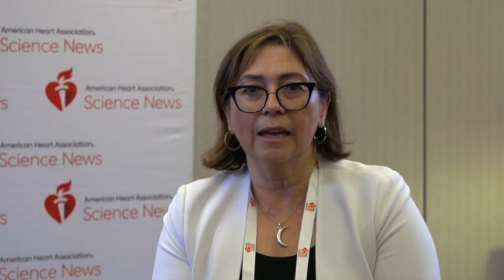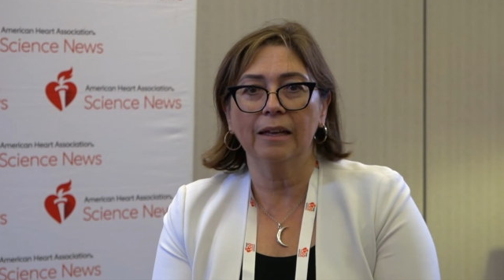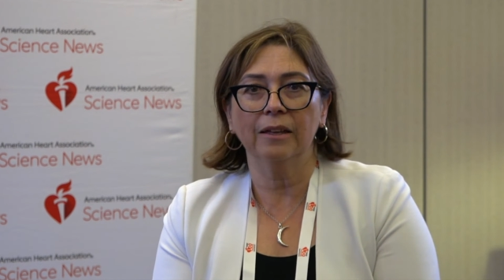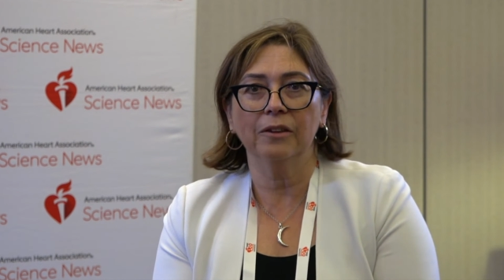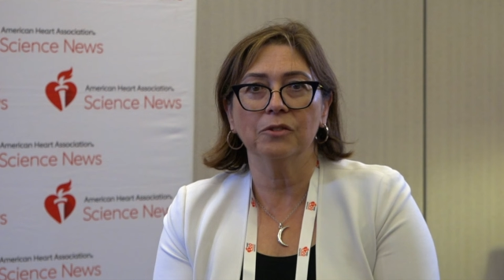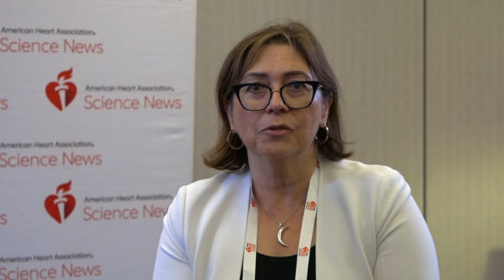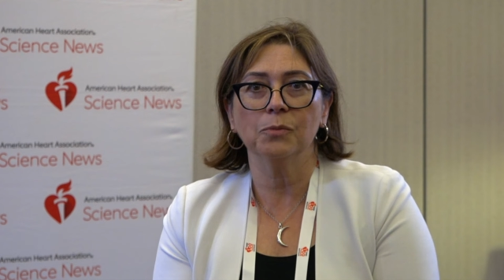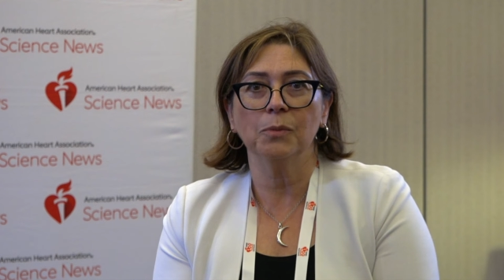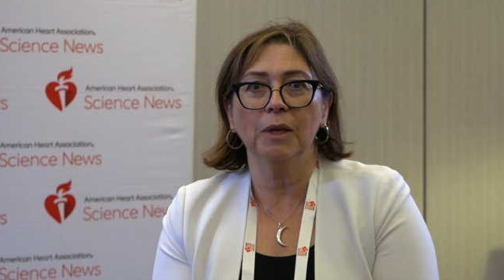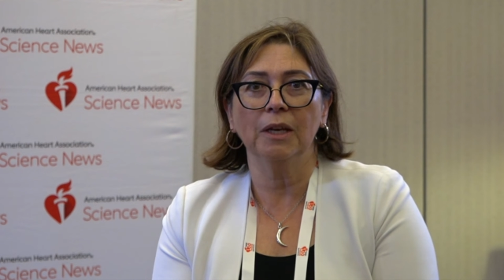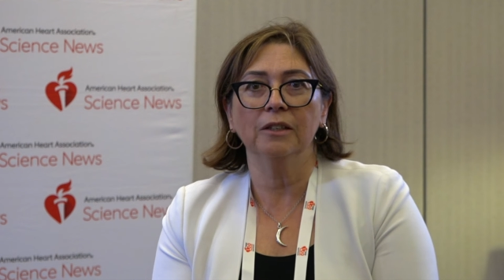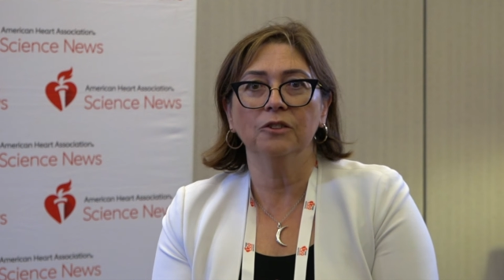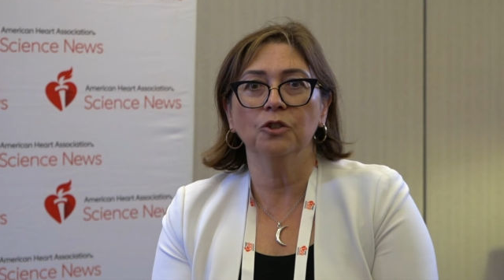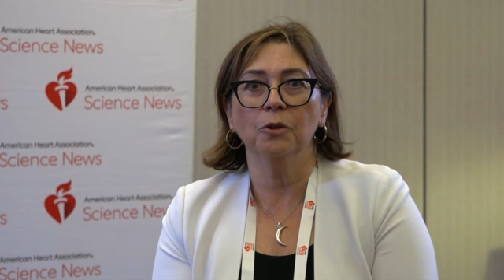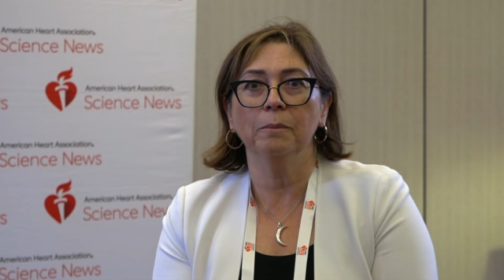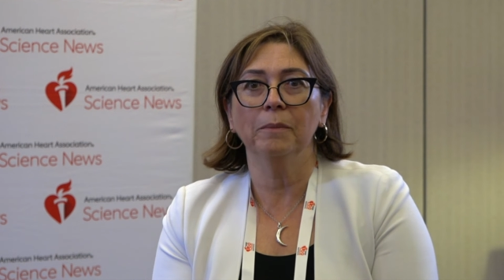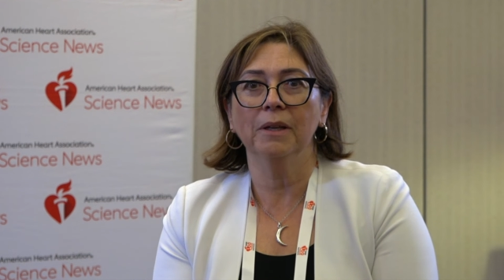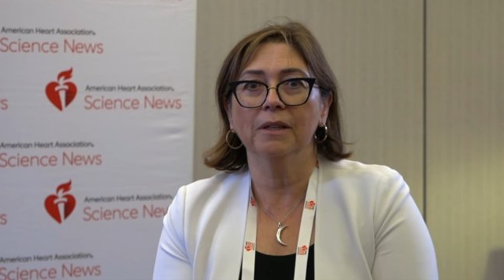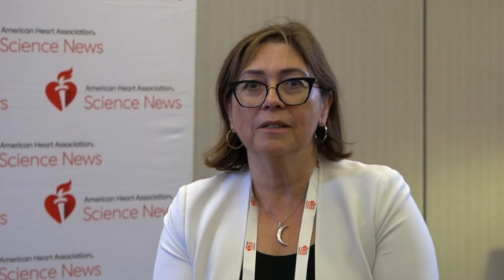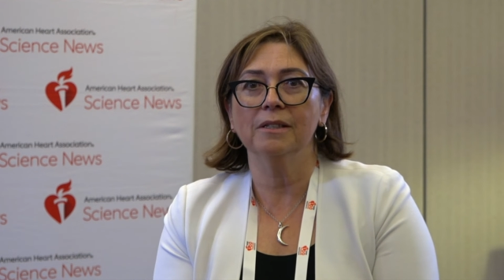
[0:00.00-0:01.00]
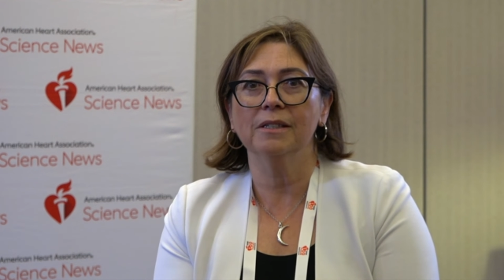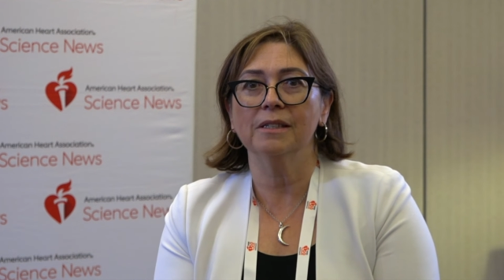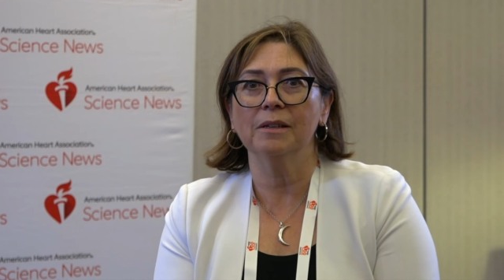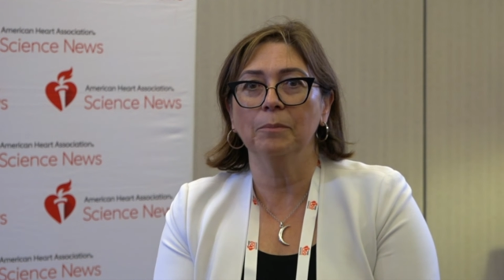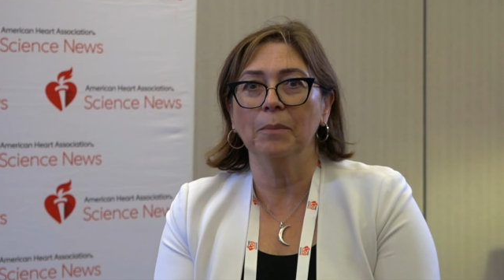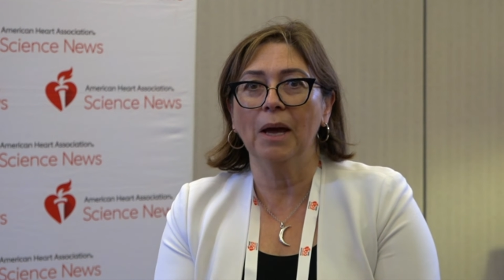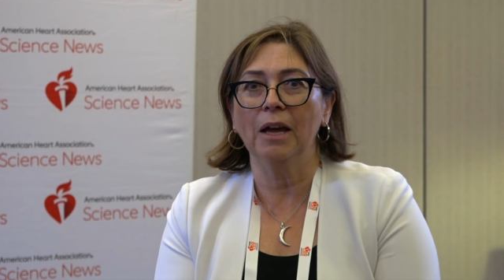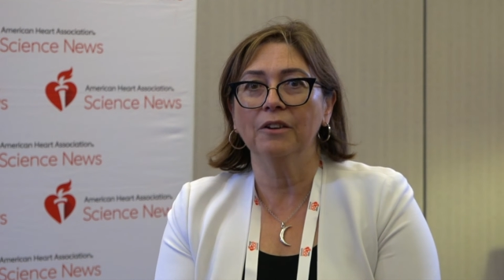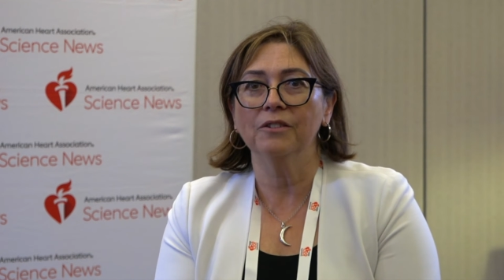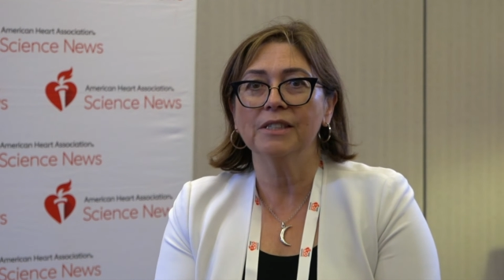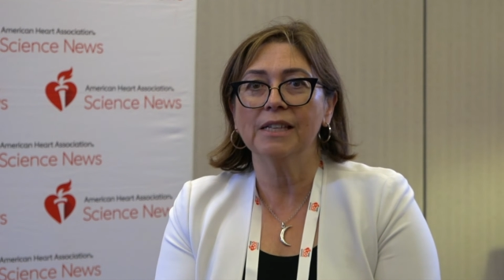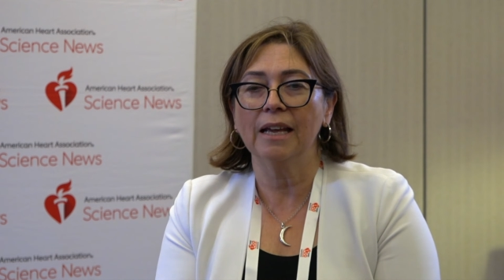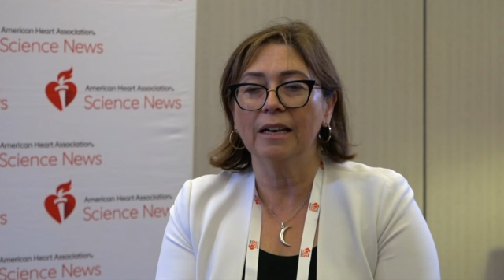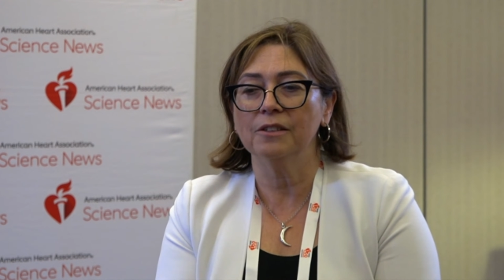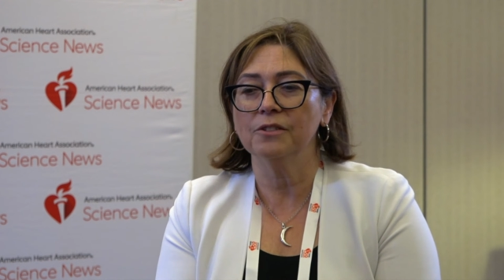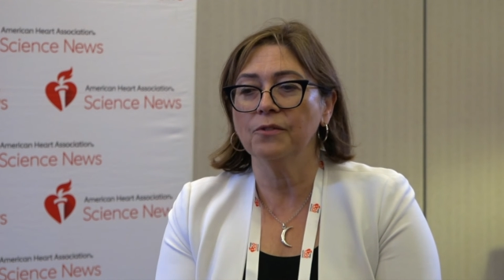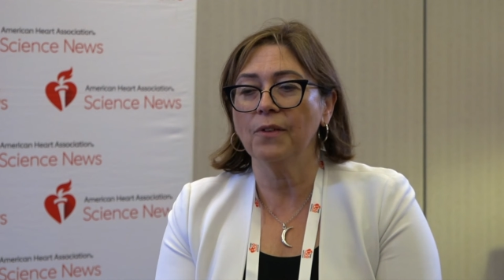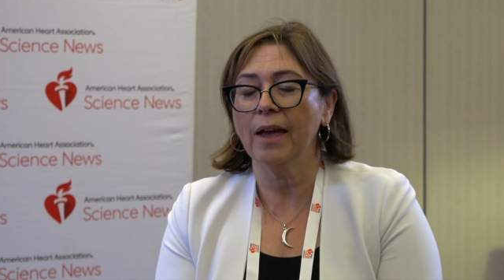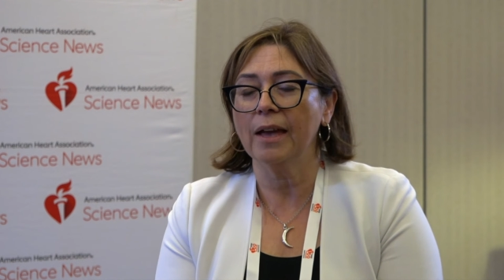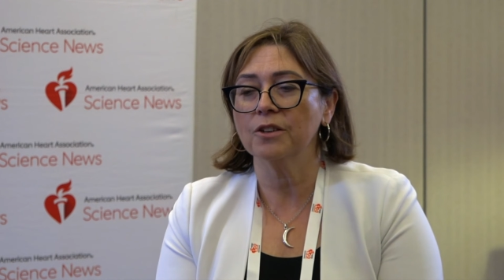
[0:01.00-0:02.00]
That gives me a tremendous amount of
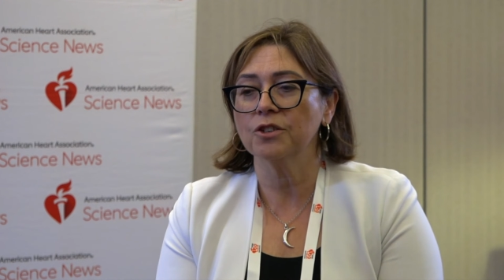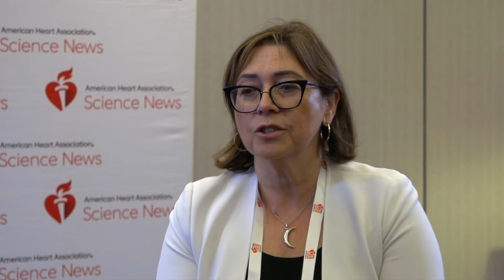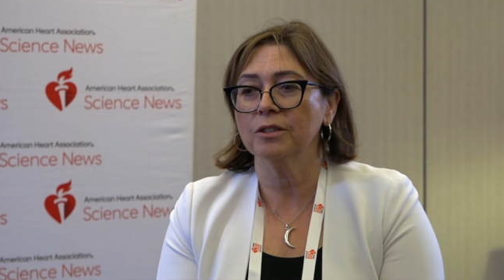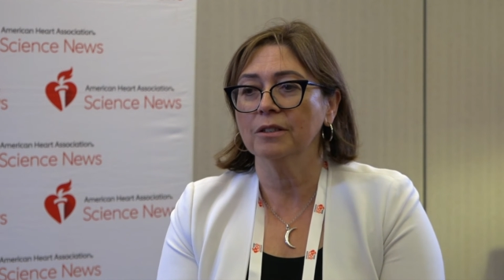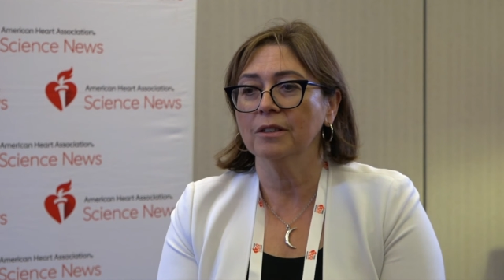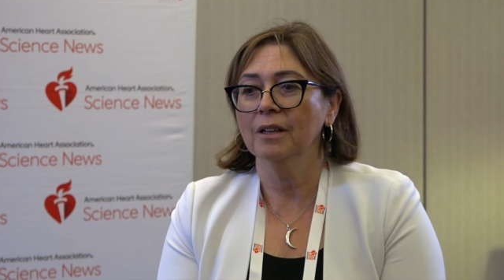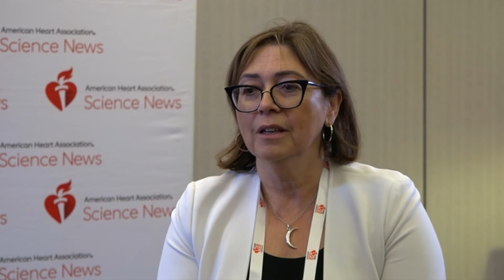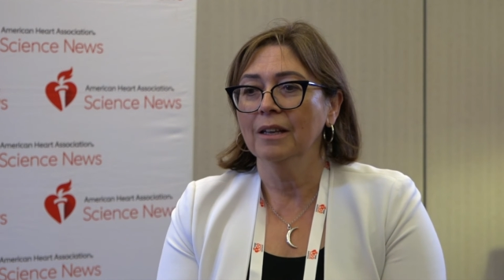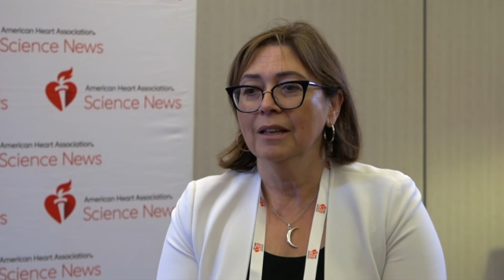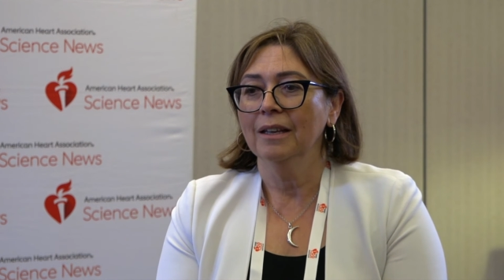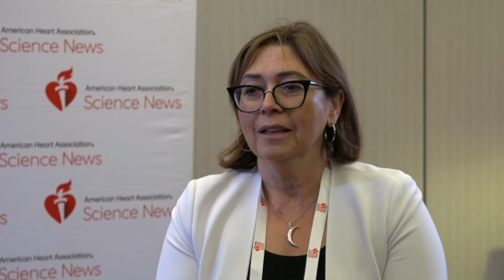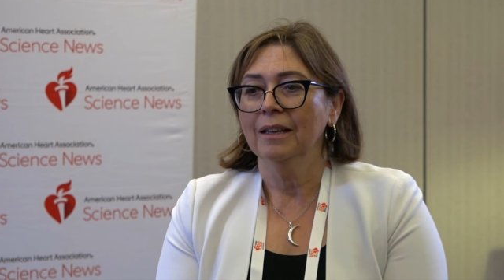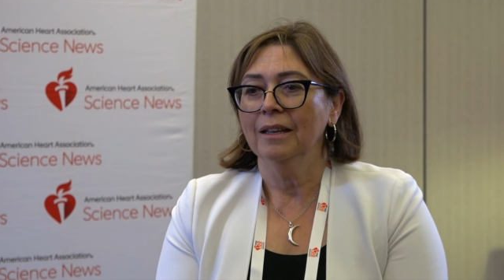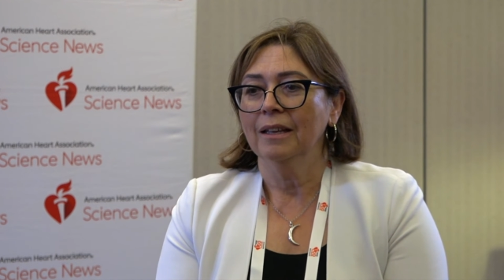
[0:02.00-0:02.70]
satisfaction.